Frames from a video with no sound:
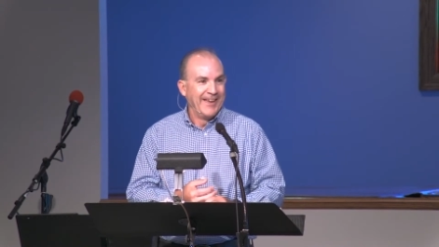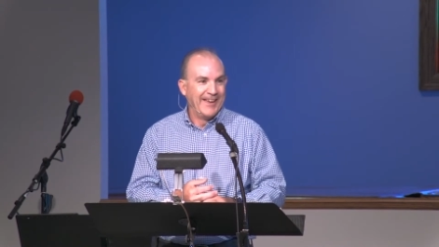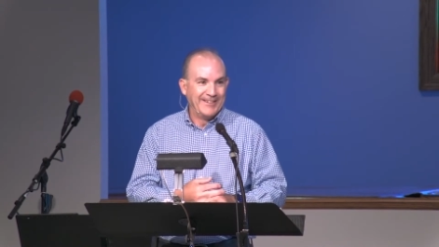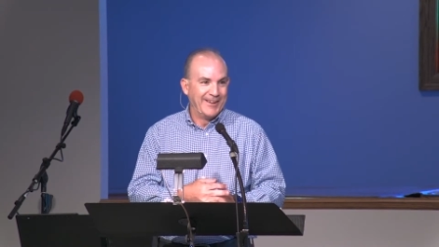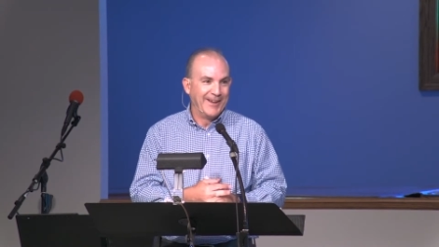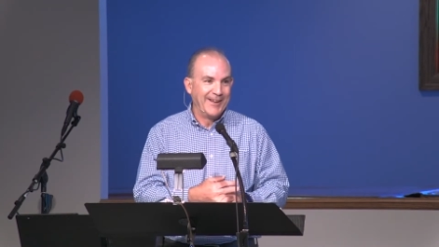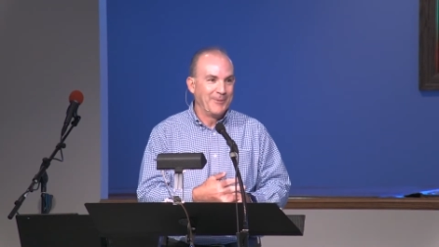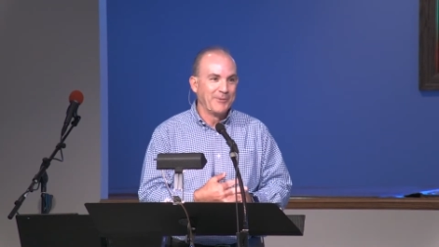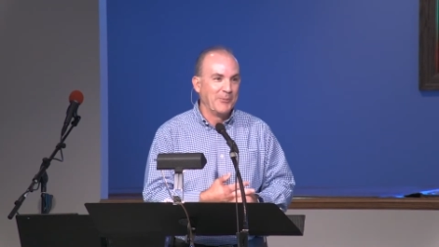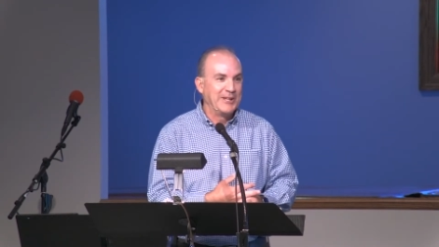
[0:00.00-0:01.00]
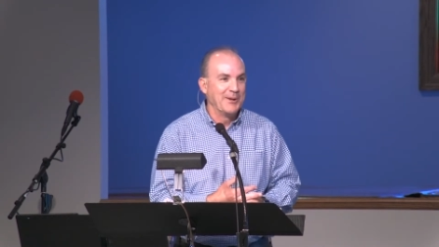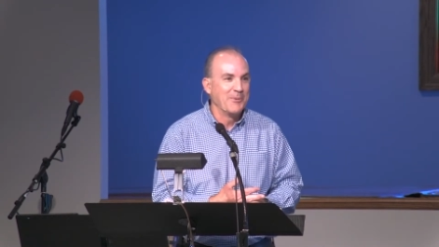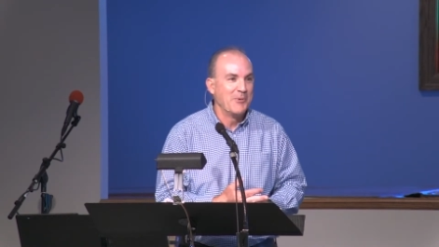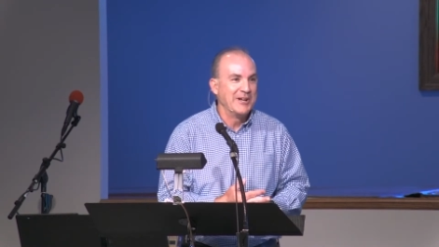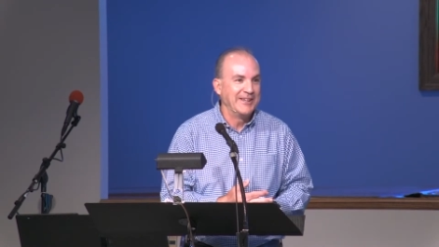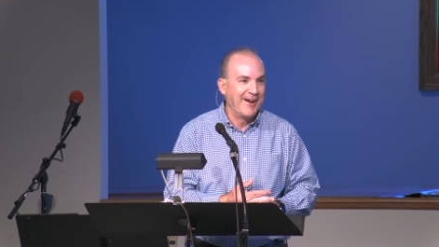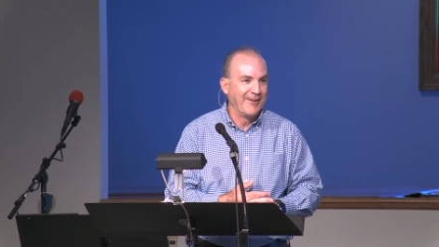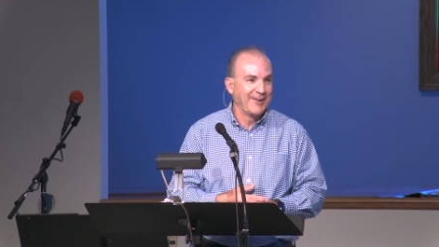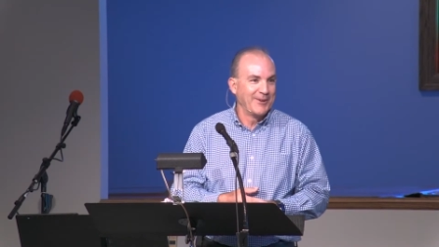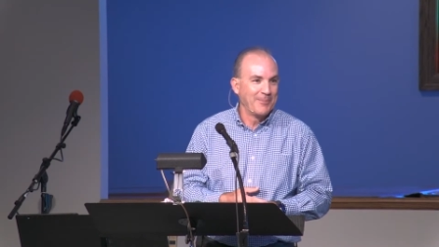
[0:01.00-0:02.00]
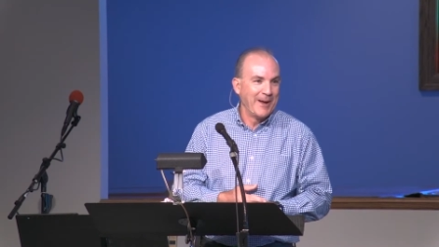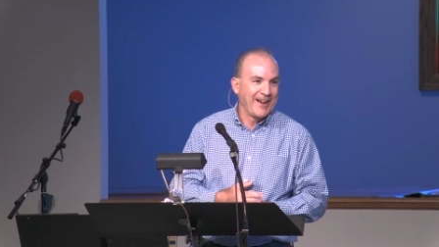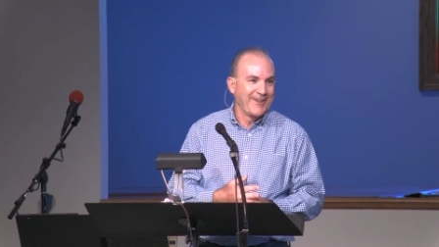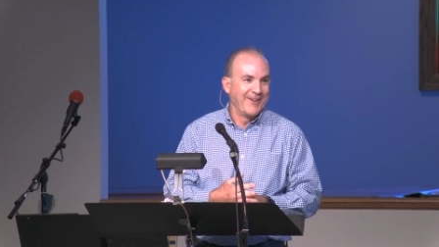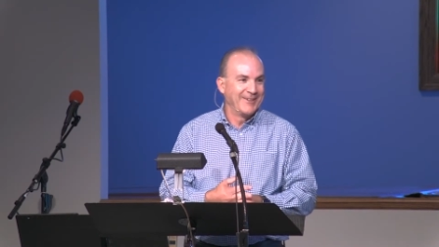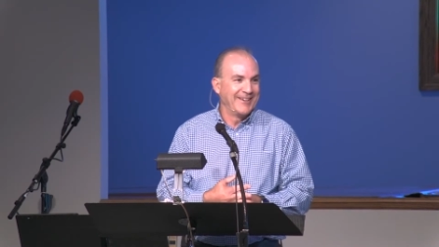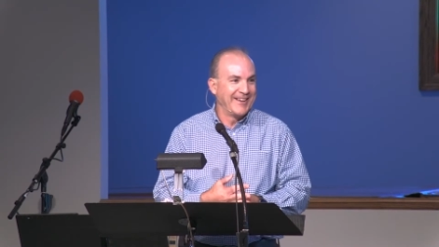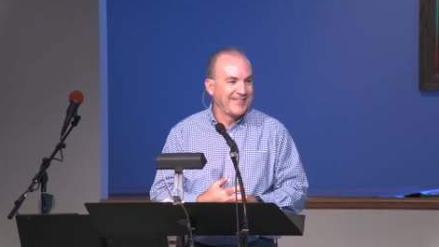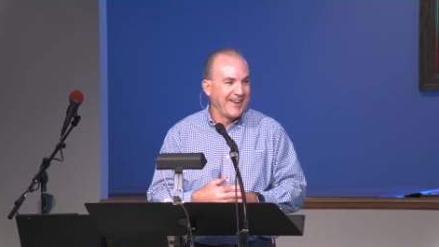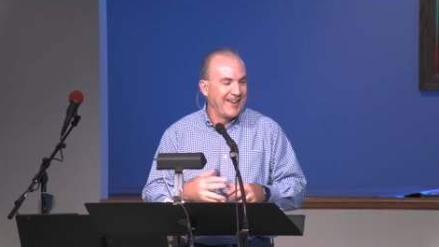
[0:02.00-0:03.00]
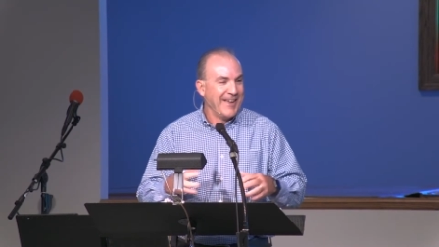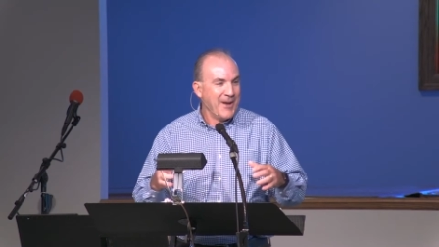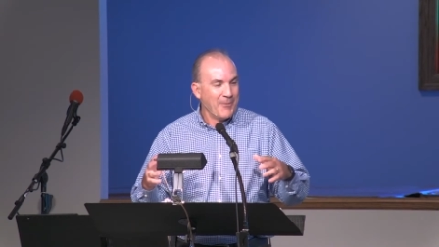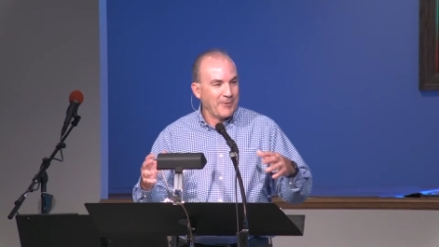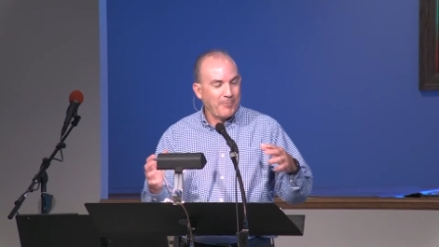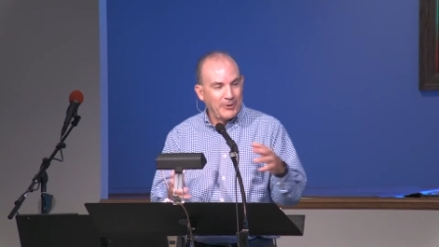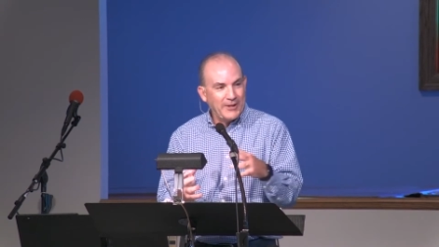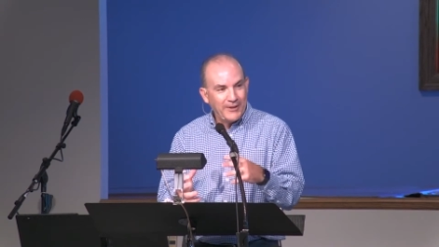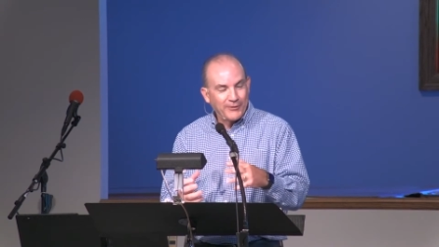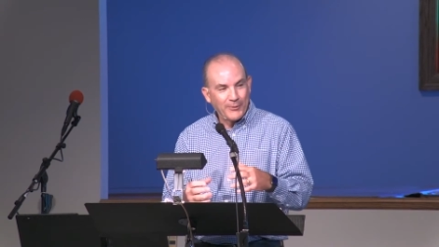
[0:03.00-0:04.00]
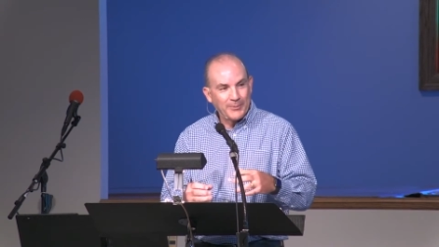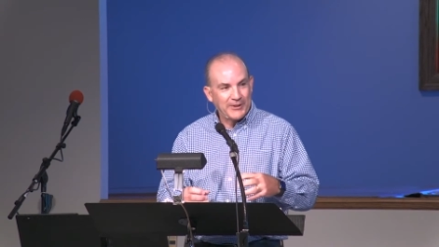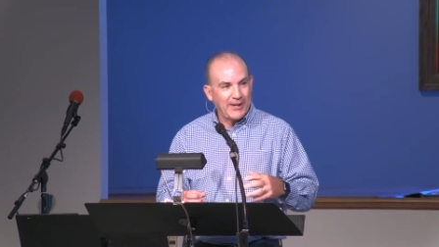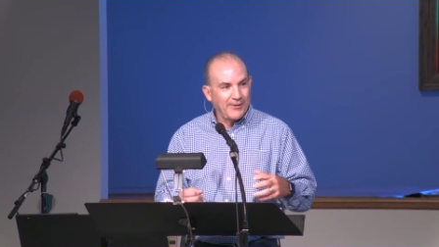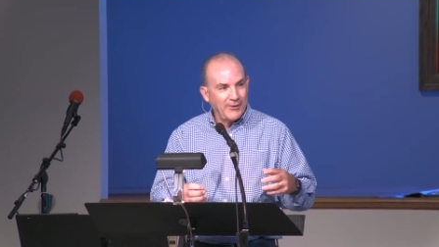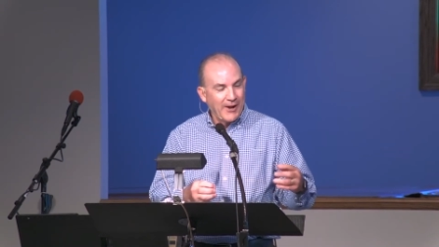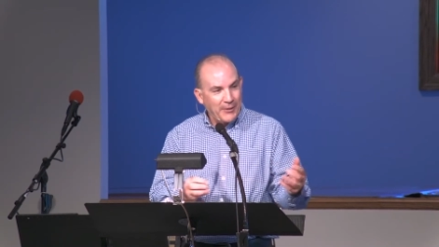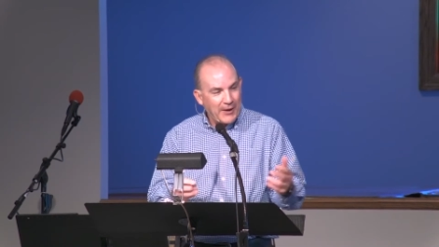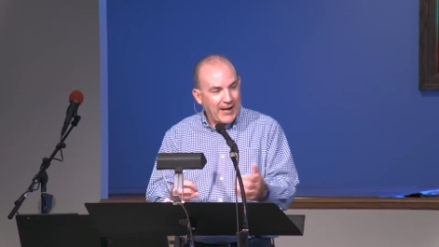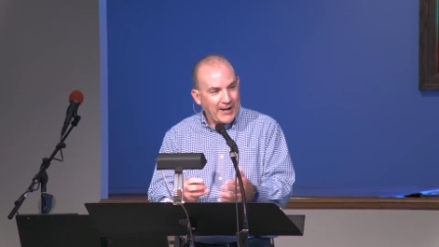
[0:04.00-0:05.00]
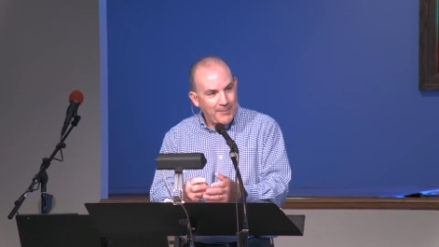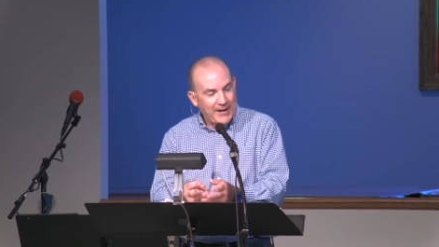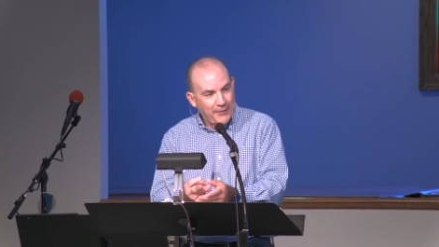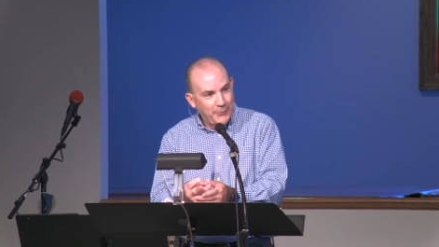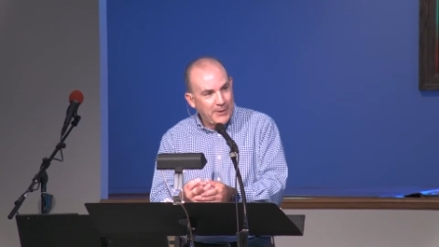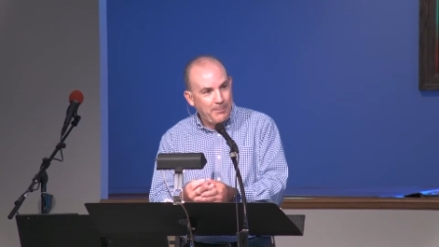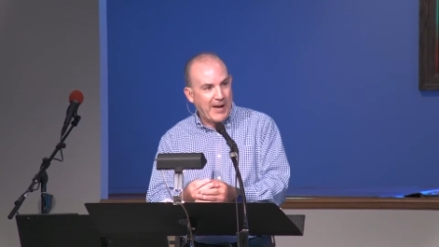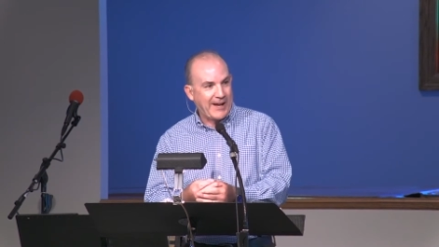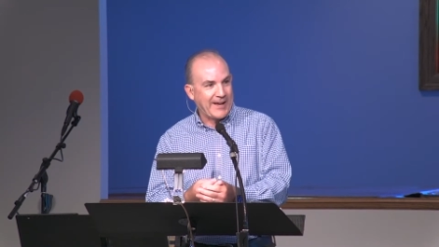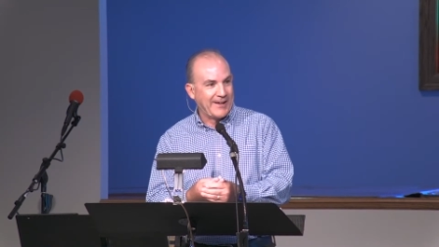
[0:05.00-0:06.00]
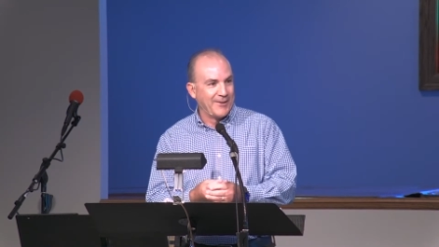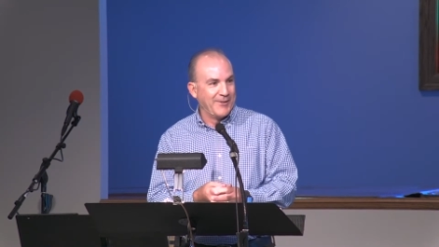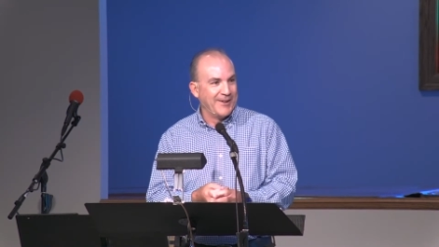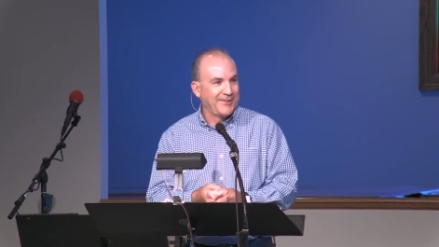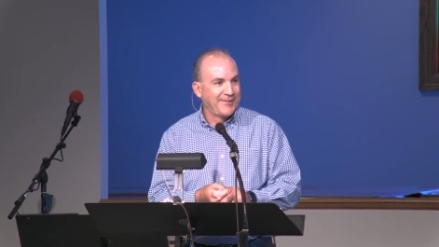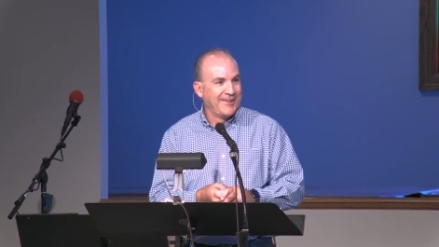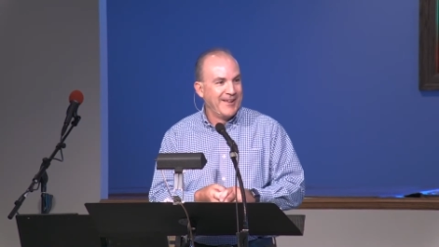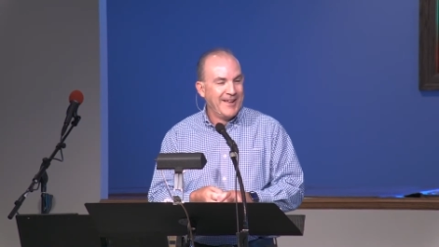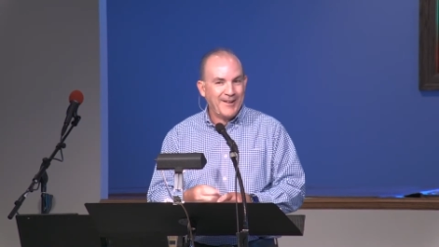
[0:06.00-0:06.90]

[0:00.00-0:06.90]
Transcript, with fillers: And uh, it was week number one now as I look back on it, as I was putting this sermon together. You know, I think I can make a three pack out of this.